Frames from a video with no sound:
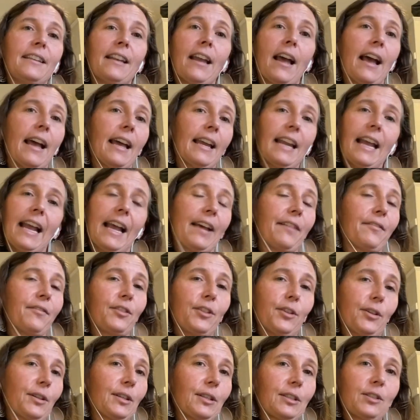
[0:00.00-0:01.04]
did not
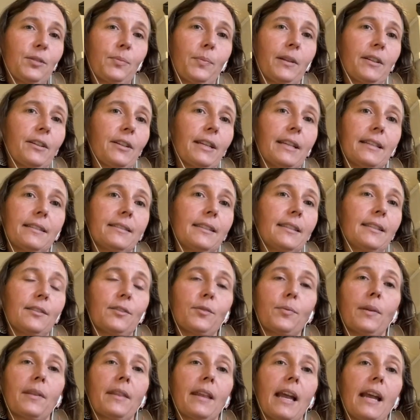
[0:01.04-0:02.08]
have good
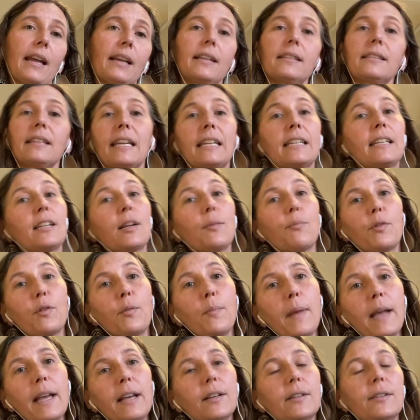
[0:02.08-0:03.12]
experiences with that because they ended up
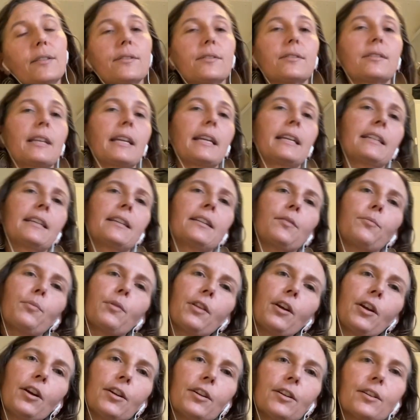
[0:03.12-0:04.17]
with Mel's, they ended up
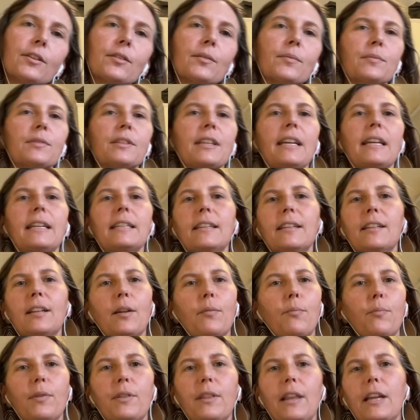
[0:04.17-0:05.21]
with Herms, they ended
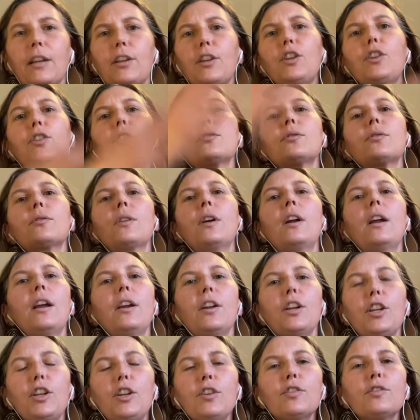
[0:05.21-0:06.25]
up with a
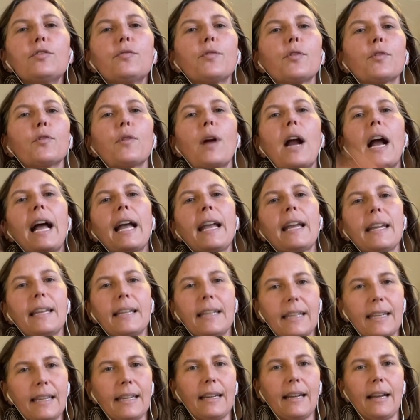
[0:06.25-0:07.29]
huge
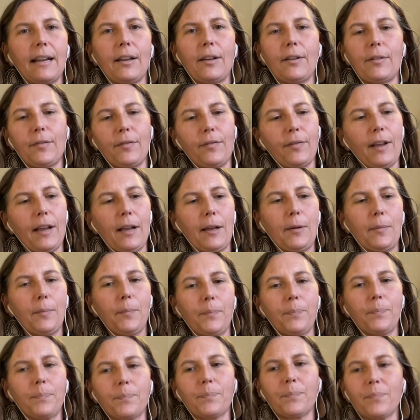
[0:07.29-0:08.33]
variety of
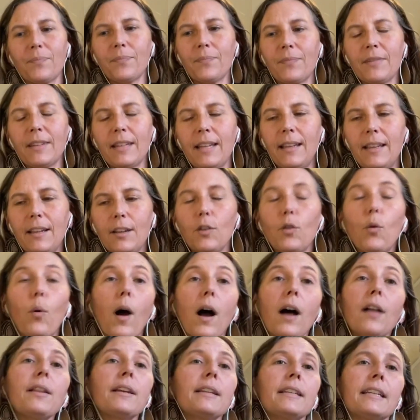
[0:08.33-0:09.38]

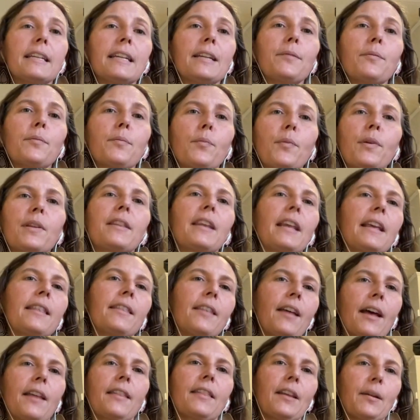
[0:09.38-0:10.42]
quality when they
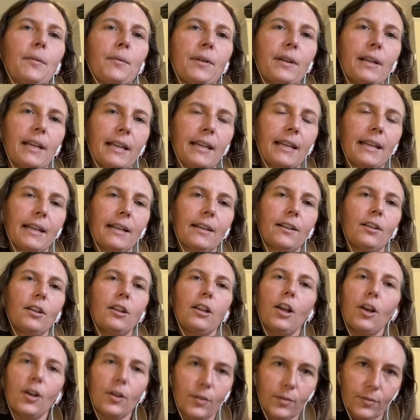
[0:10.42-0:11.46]
thought they were getting
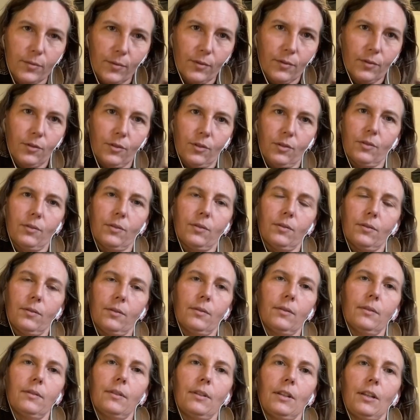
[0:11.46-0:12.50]
clones,
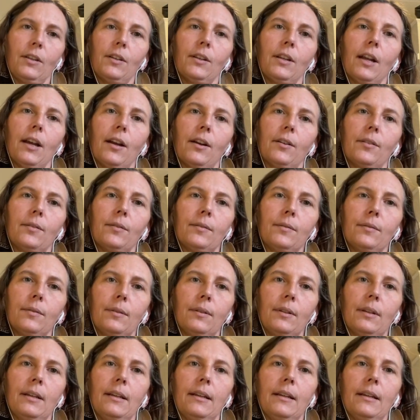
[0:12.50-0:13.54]
you know.